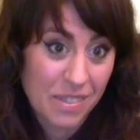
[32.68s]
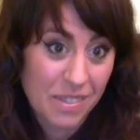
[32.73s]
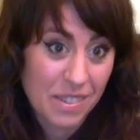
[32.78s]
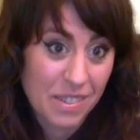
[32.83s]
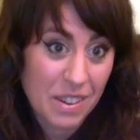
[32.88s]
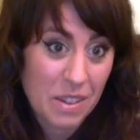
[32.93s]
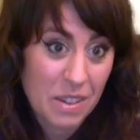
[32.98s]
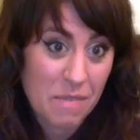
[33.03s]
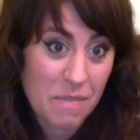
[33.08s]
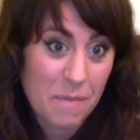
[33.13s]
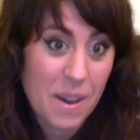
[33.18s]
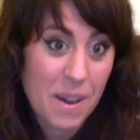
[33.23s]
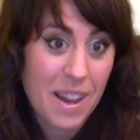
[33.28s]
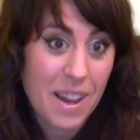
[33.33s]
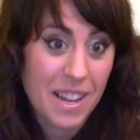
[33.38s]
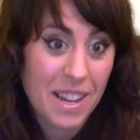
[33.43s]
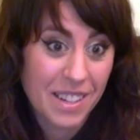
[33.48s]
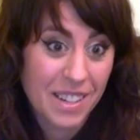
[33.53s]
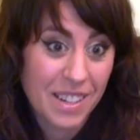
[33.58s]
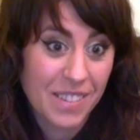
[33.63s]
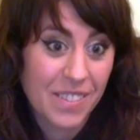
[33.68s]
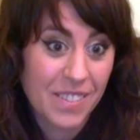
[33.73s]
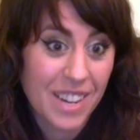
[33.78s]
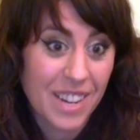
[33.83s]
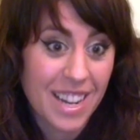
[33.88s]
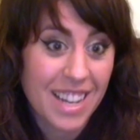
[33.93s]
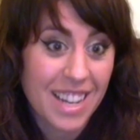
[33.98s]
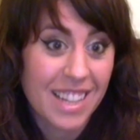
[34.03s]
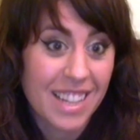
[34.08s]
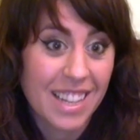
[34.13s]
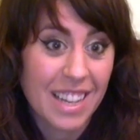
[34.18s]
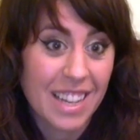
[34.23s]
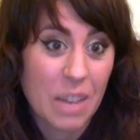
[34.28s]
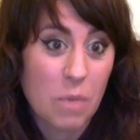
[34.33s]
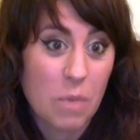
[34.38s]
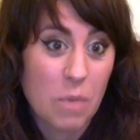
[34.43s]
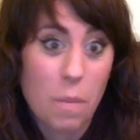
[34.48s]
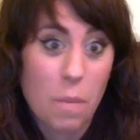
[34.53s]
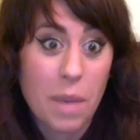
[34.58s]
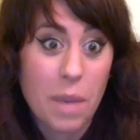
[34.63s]
of mind, right? Like, I
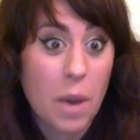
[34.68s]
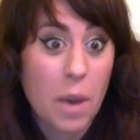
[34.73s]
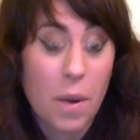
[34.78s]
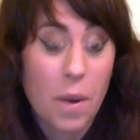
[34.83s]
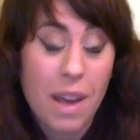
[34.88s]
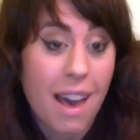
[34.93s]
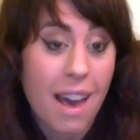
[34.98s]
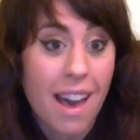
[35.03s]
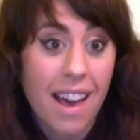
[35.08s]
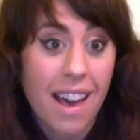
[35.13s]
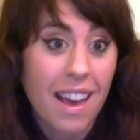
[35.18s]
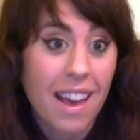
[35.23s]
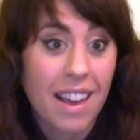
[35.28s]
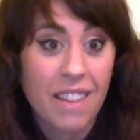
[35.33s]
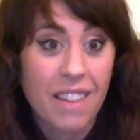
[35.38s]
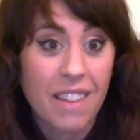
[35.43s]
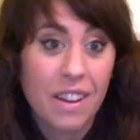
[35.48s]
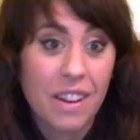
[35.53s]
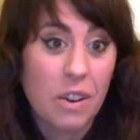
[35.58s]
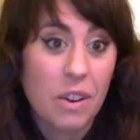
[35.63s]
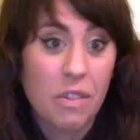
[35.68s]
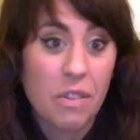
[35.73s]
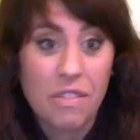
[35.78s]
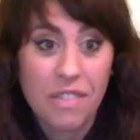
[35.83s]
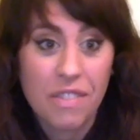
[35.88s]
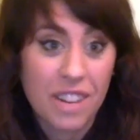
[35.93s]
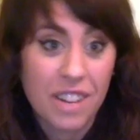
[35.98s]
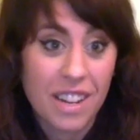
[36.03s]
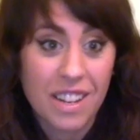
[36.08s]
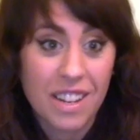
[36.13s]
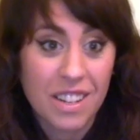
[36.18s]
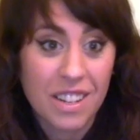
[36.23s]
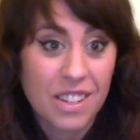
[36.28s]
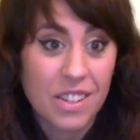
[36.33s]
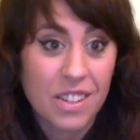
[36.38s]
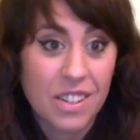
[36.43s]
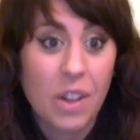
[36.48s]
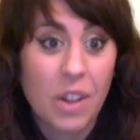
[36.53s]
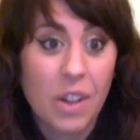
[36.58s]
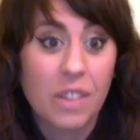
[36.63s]
won't be okay if I don't finish
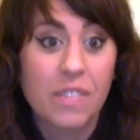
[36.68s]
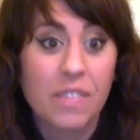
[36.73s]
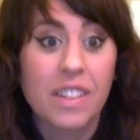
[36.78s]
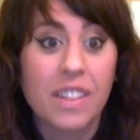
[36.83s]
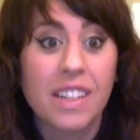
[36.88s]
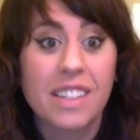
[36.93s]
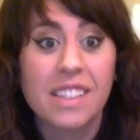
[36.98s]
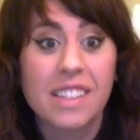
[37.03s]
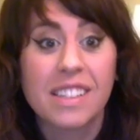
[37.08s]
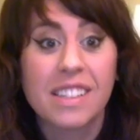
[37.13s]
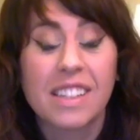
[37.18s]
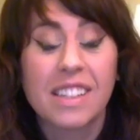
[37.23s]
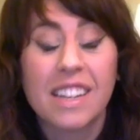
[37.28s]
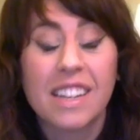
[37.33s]
all of this.